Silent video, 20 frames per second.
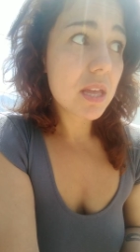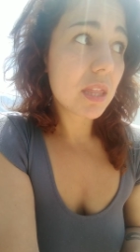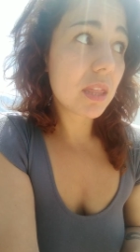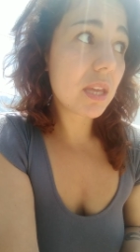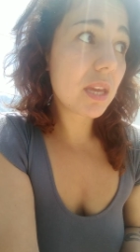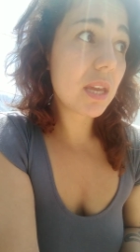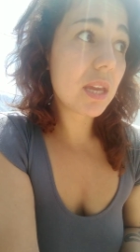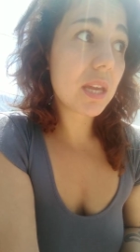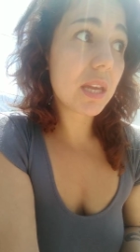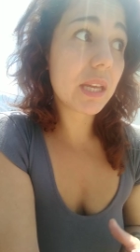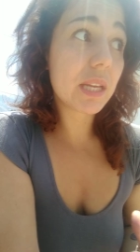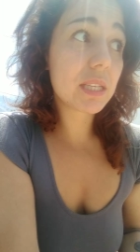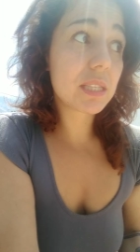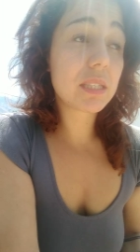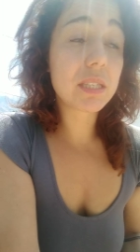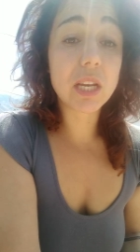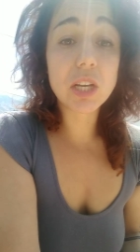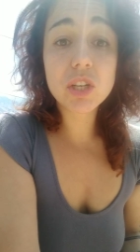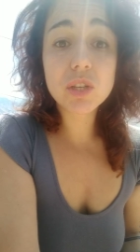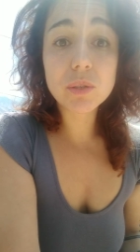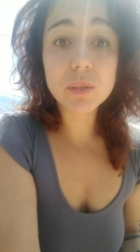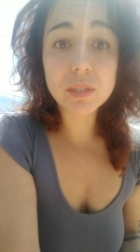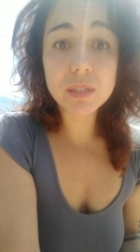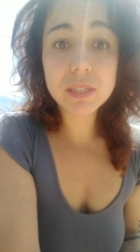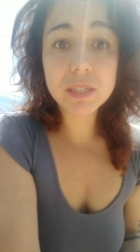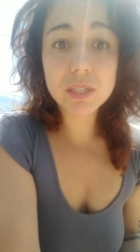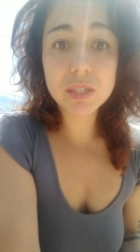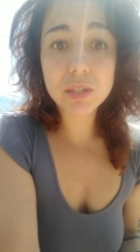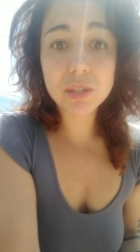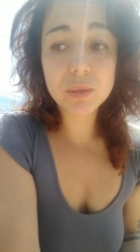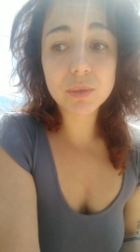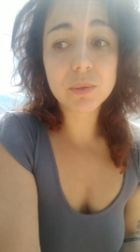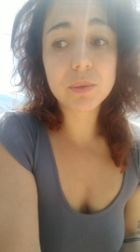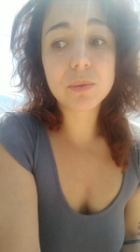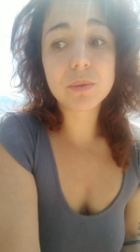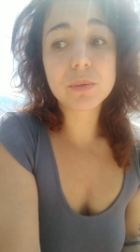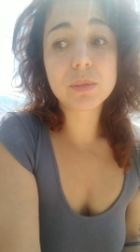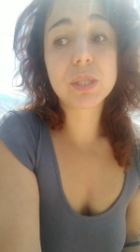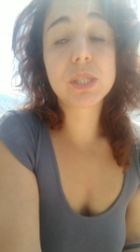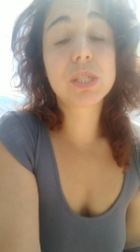the essentials to